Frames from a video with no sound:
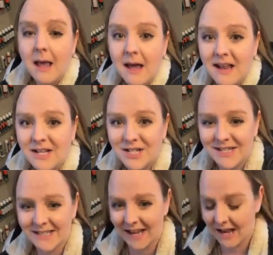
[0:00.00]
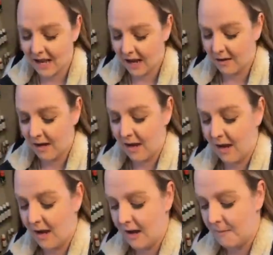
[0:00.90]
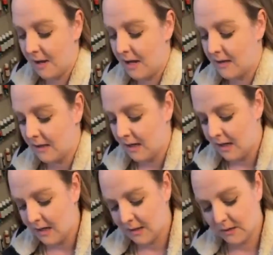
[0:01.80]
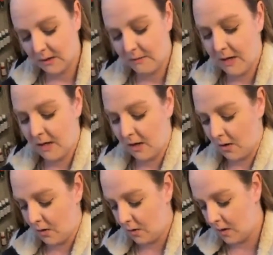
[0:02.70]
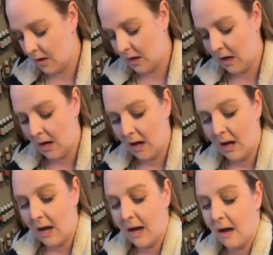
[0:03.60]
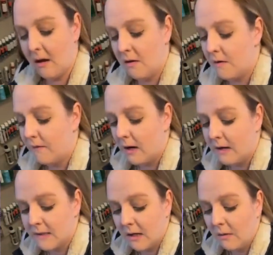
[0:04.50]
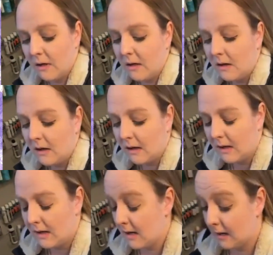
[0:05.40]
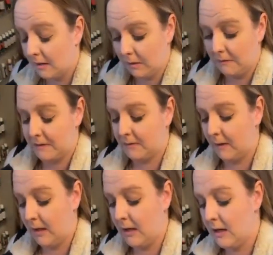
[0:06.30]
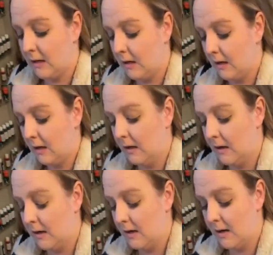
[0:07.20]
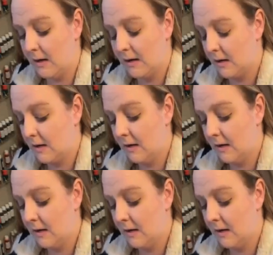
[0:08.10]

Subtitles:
and just hang out and paint. So let me know how your Friday's going. I cannot believe it's Friday. I